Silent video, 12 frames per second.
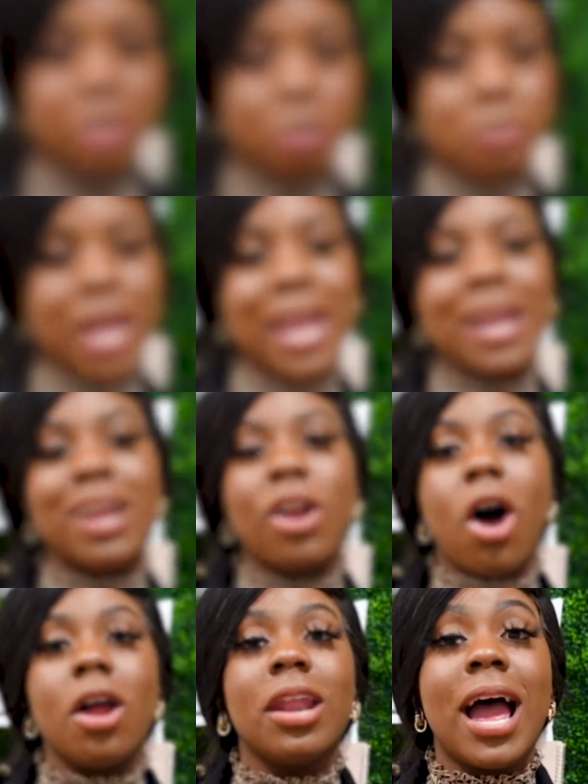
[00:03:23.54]
create an
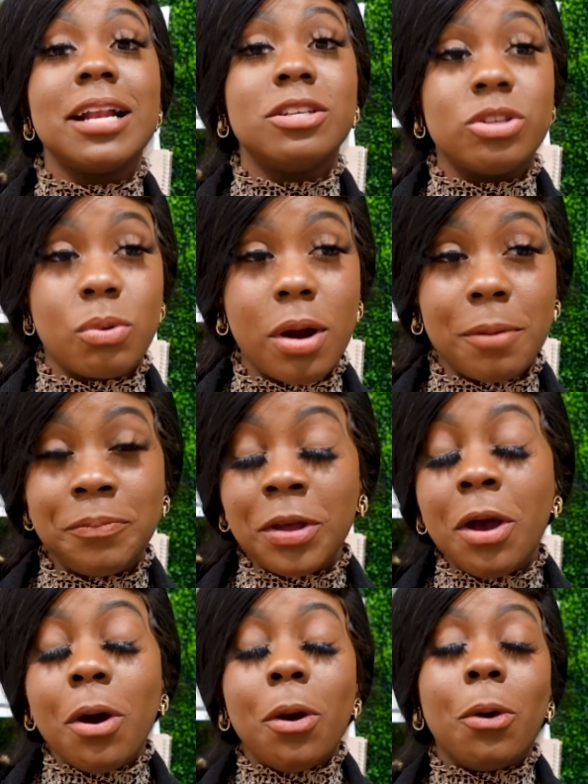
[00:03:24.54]
online store.
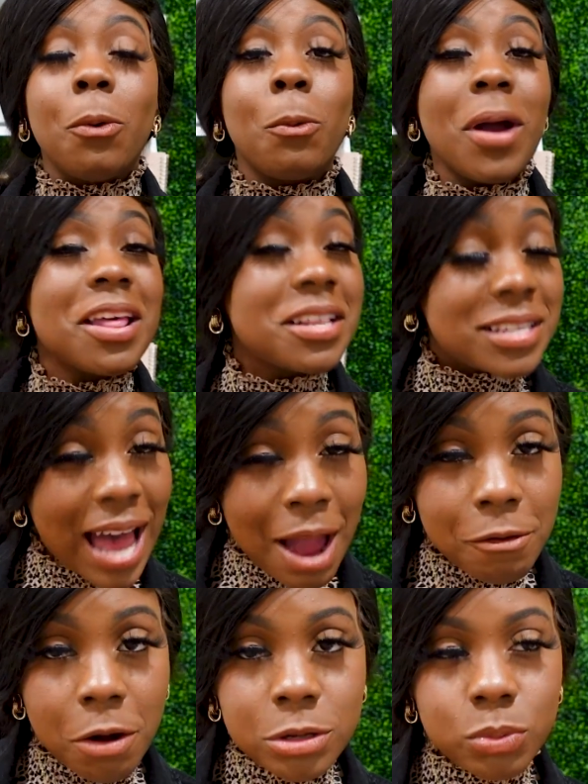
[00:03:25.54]
With
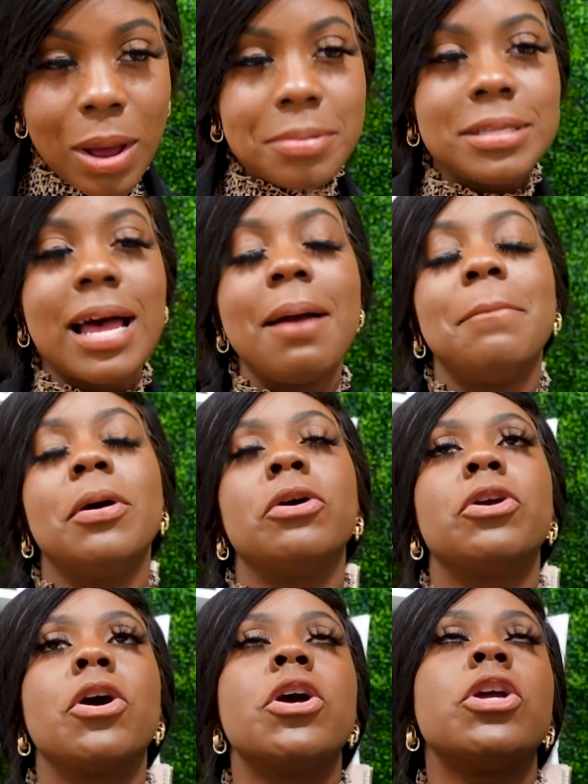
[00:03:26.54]
Xyro's website
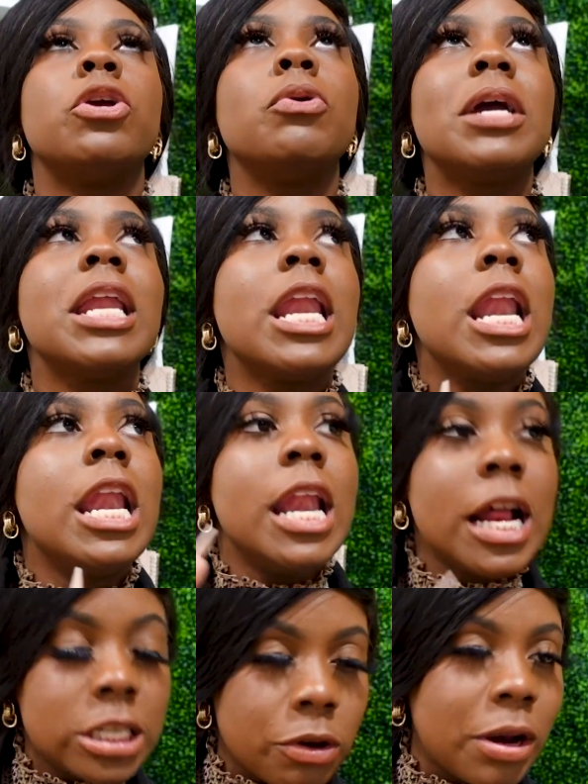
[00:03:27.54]
builder, you can
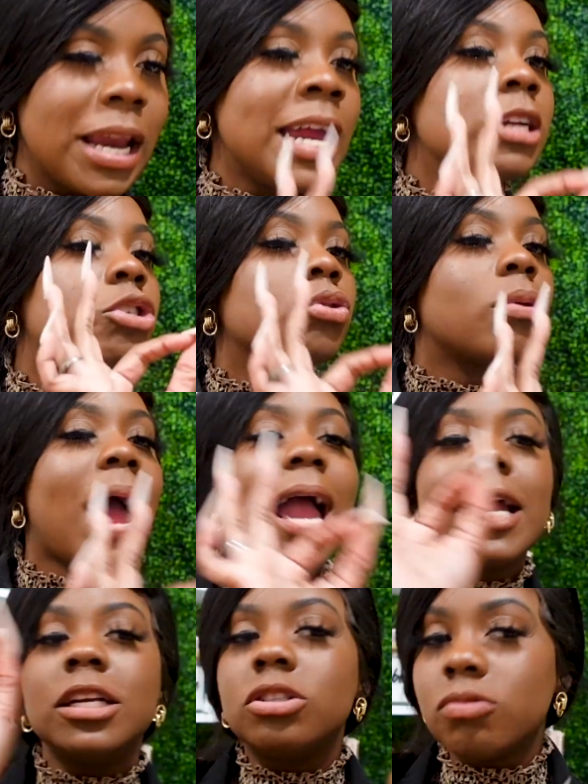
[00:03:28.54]
literally
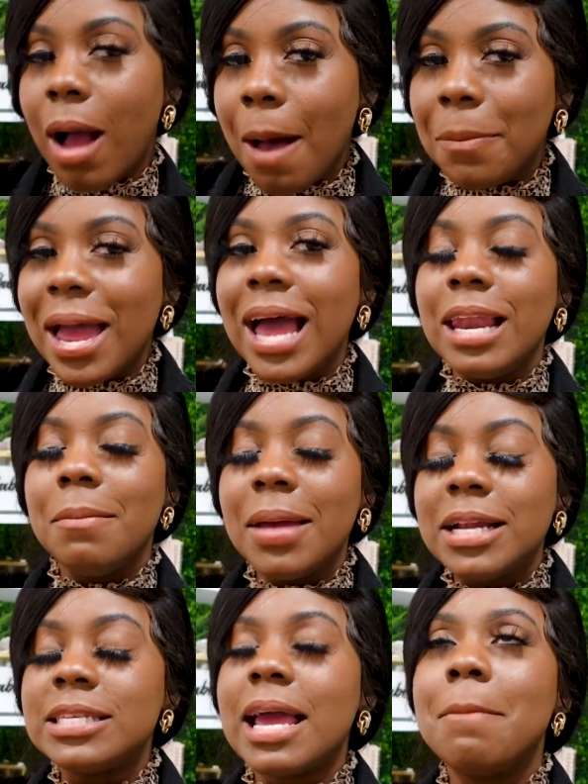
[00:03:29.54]
drag and drop
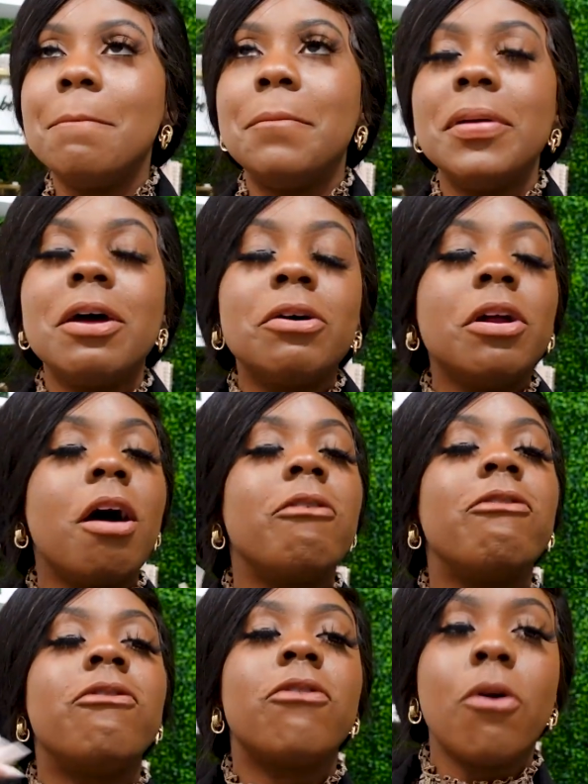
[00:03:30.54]
elements and build a
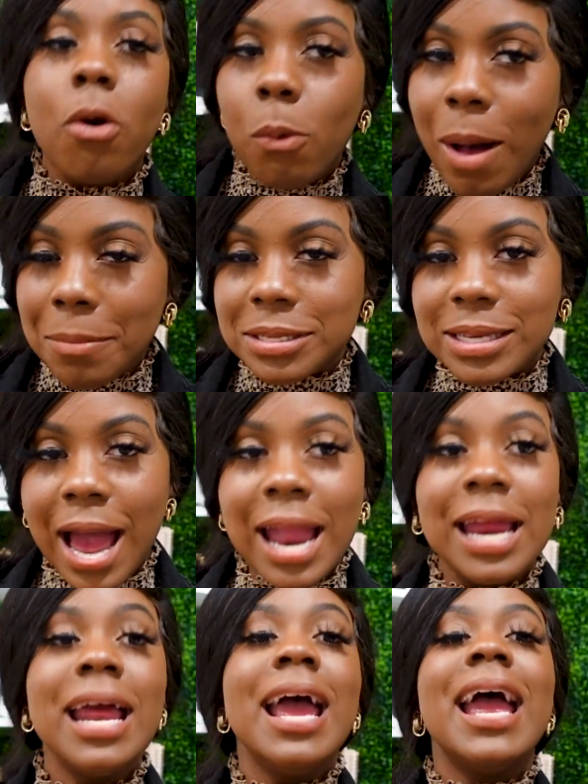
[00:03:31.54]
full
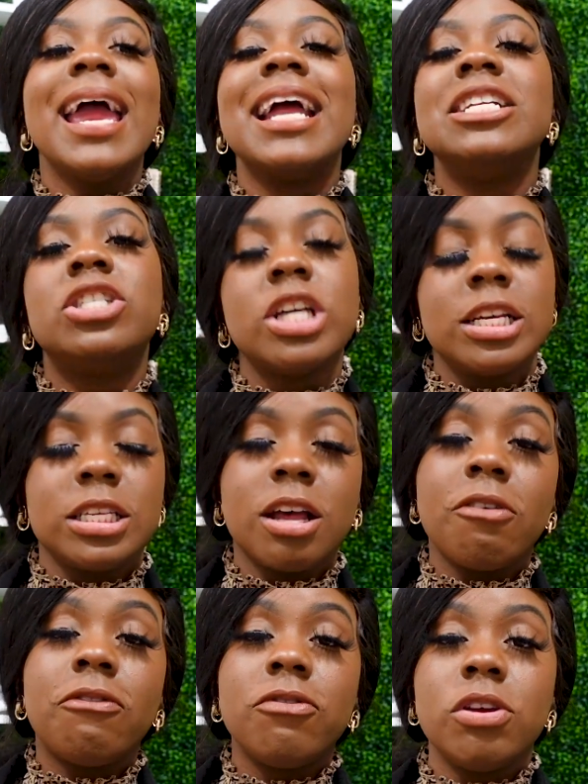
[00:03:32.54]
website in just
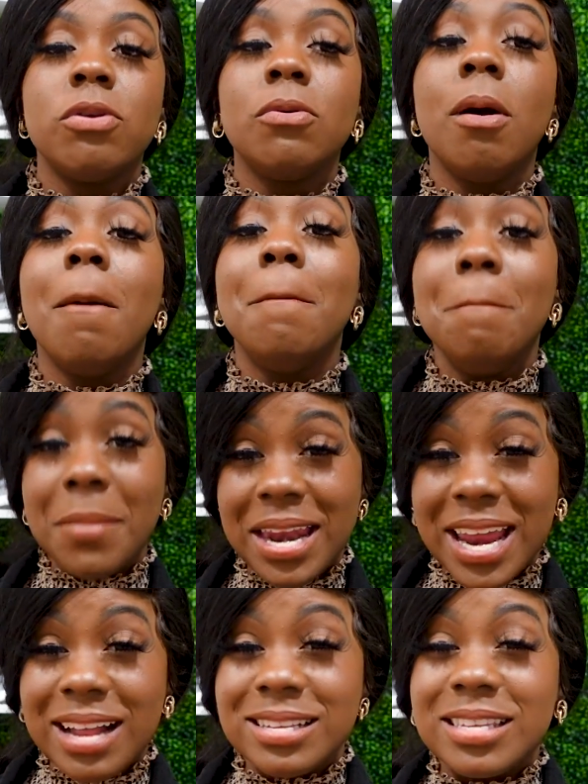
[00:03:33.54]
a few
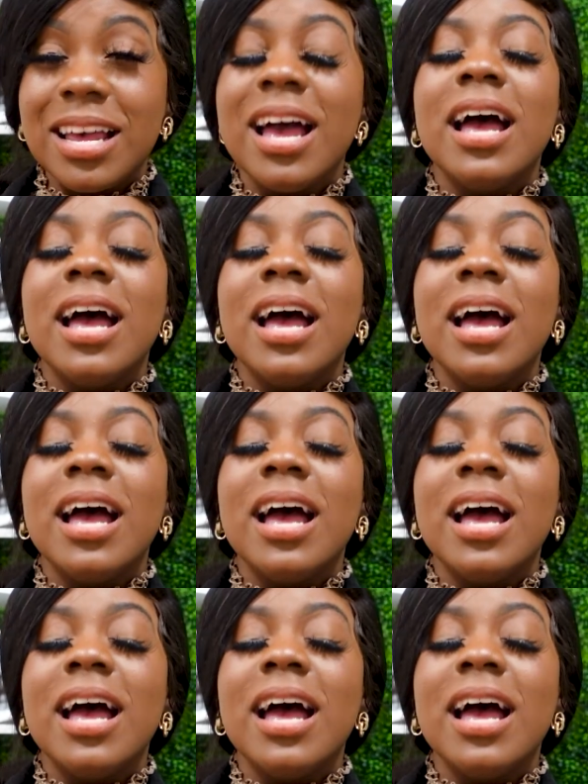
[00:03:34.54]
minutes.